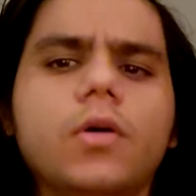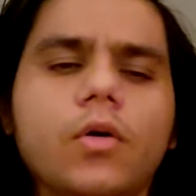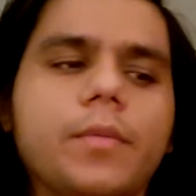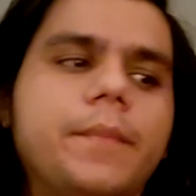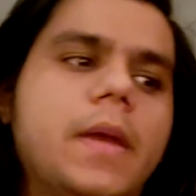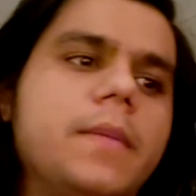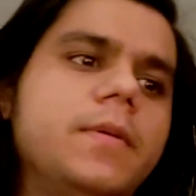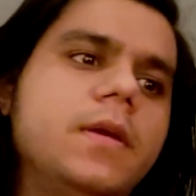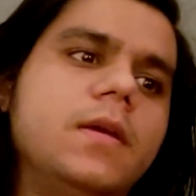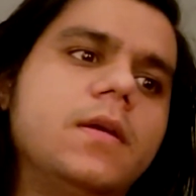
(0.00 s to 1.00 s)
or
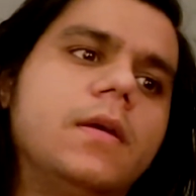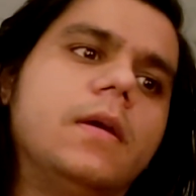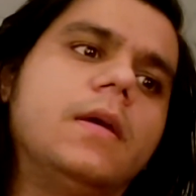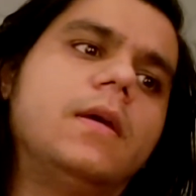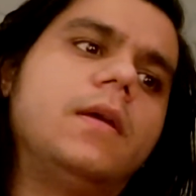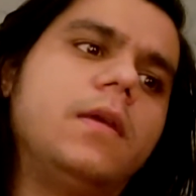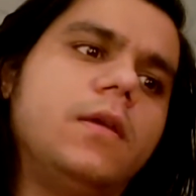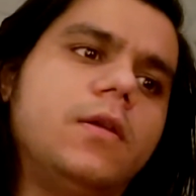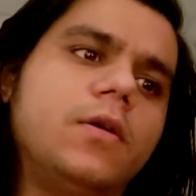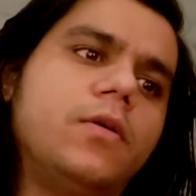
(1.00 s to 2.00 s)
maybe
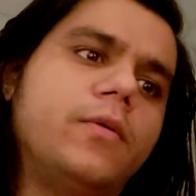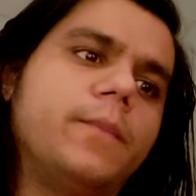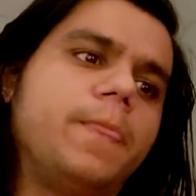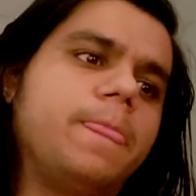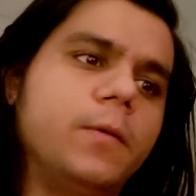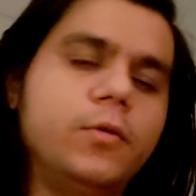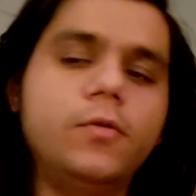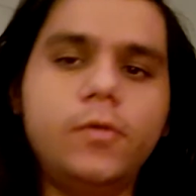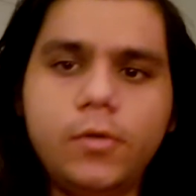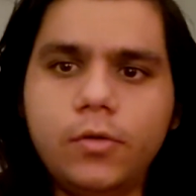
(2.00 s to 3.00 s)
you know who
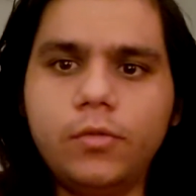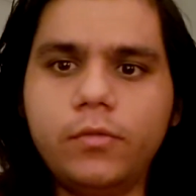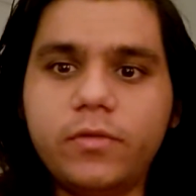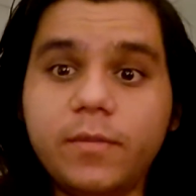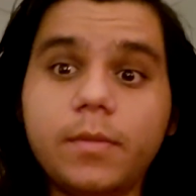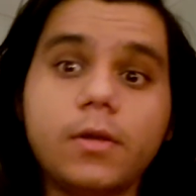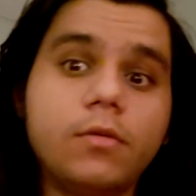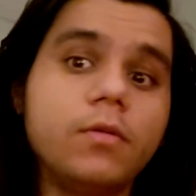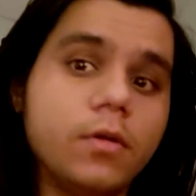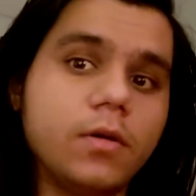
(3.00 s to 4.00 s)
knew somebody
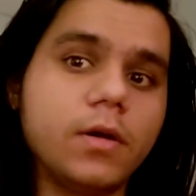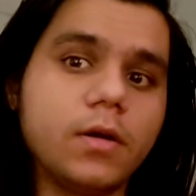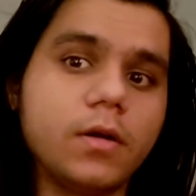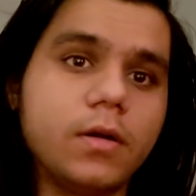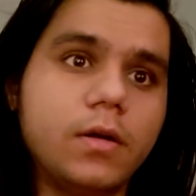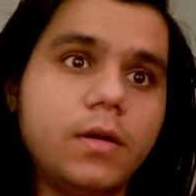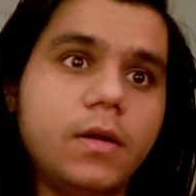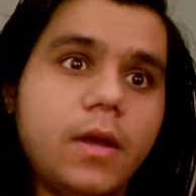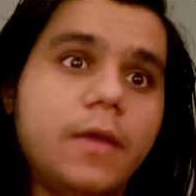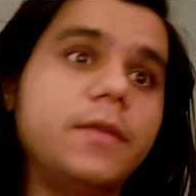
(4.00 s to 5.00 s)
who knew her,
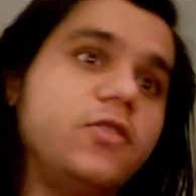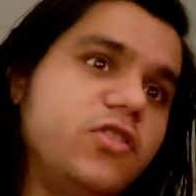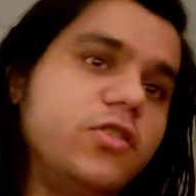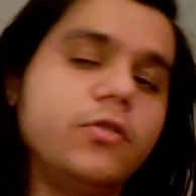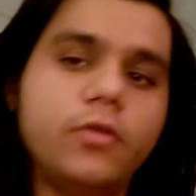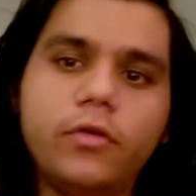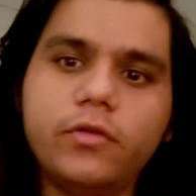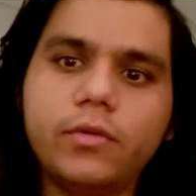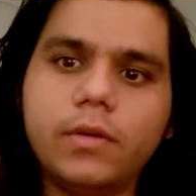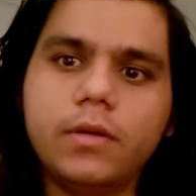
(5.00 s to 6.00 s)
and then she knew
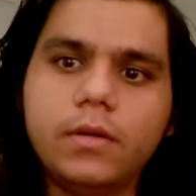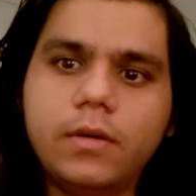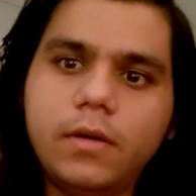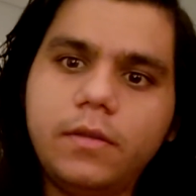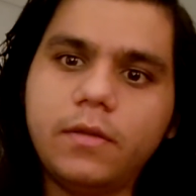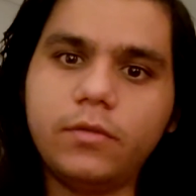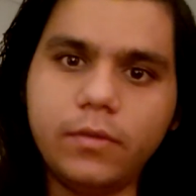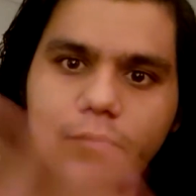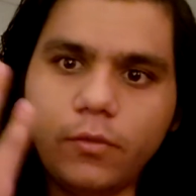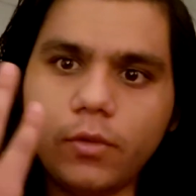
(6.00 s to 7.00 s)
Tolstoy. That's
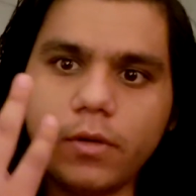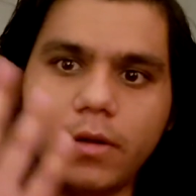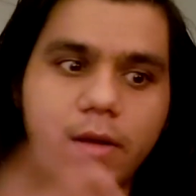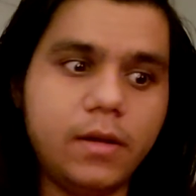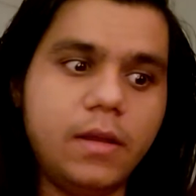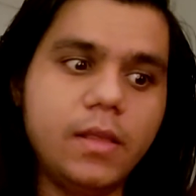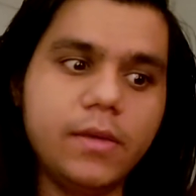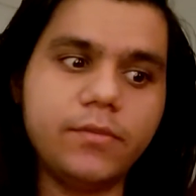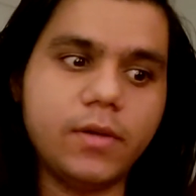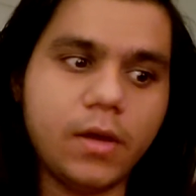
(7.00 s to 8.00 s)
only four, and he
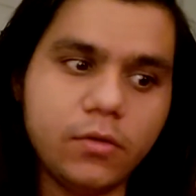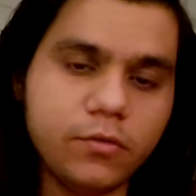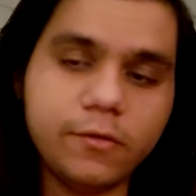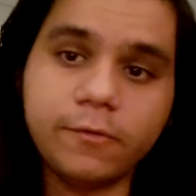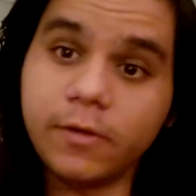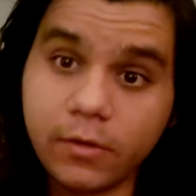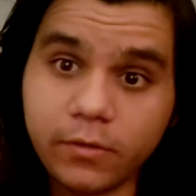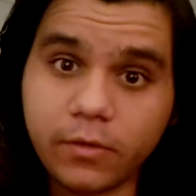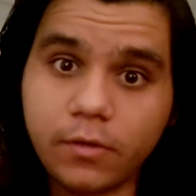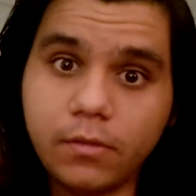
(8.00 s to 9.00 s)
lived 150
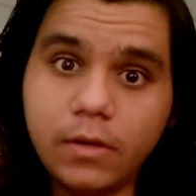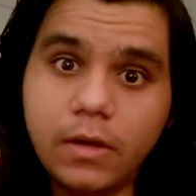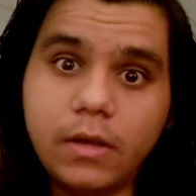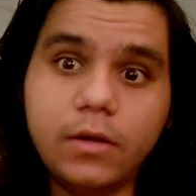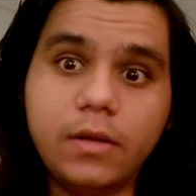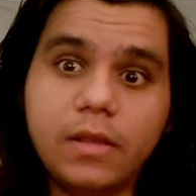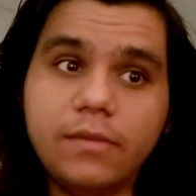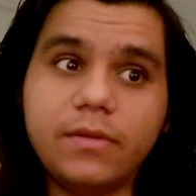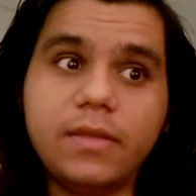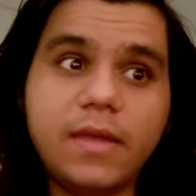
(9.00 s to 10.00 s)
years ago, and he
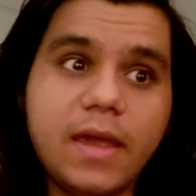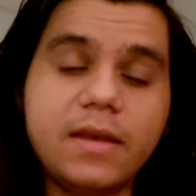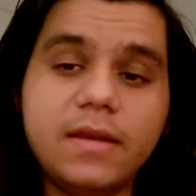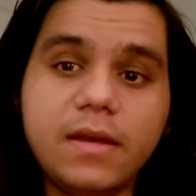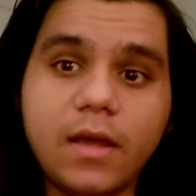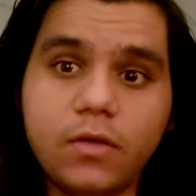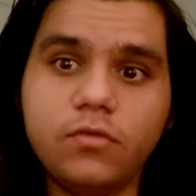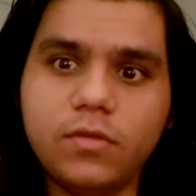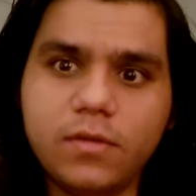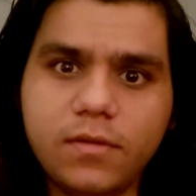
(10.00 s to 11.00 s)
lived in the
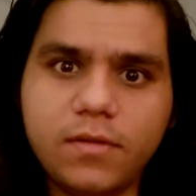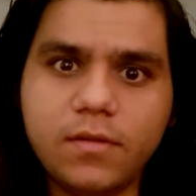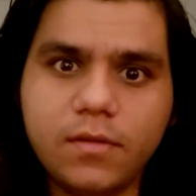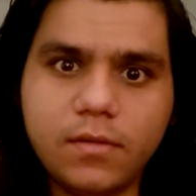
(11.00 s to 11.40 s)
1800s.